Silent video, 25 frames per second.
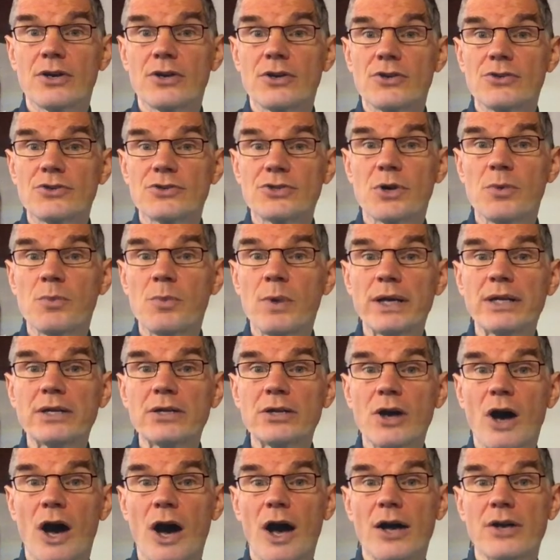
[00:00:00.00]
So what
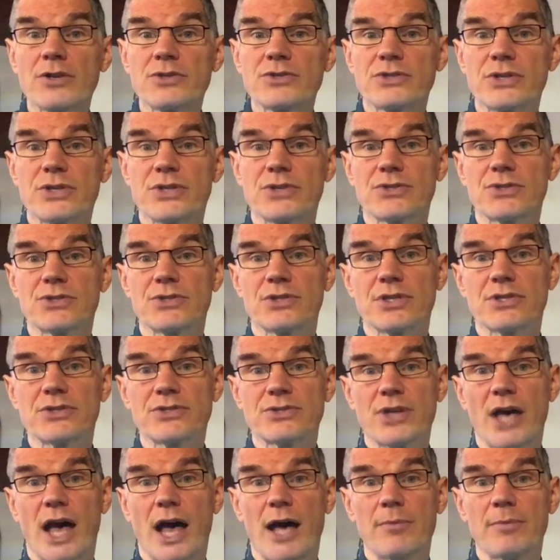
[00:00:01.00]
causes the
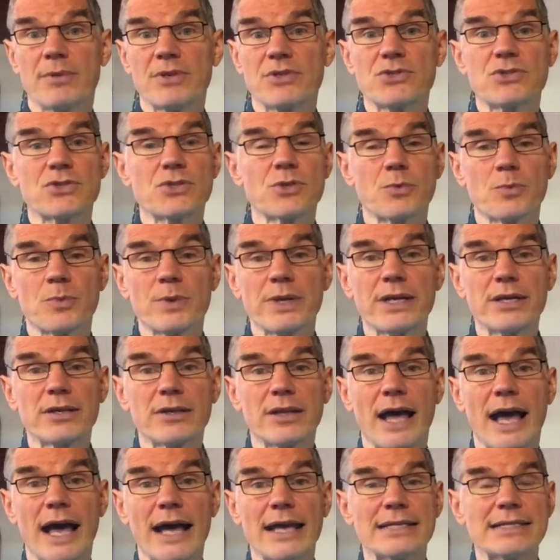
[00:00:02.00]
psalmist to
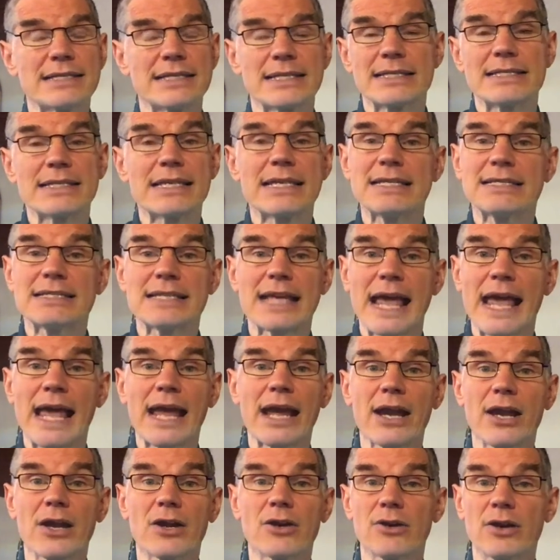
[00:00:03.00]
realize his
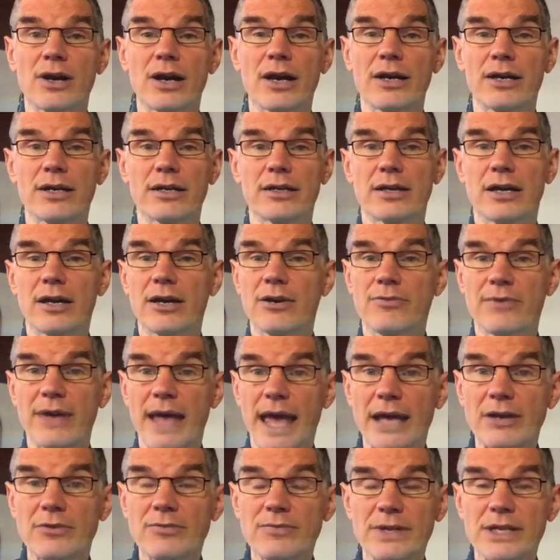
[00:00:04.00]
air of
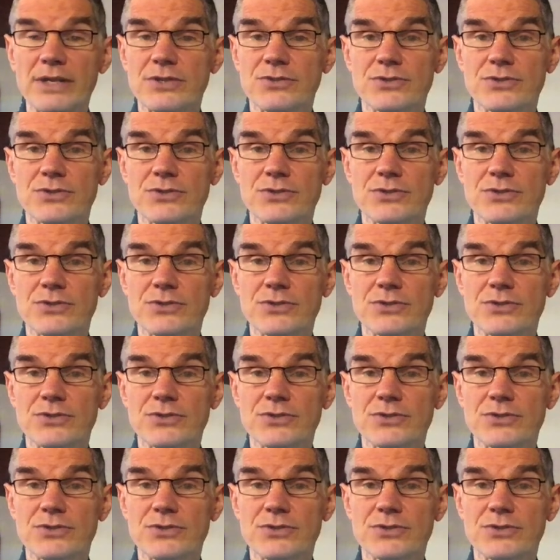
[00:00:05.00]
envy,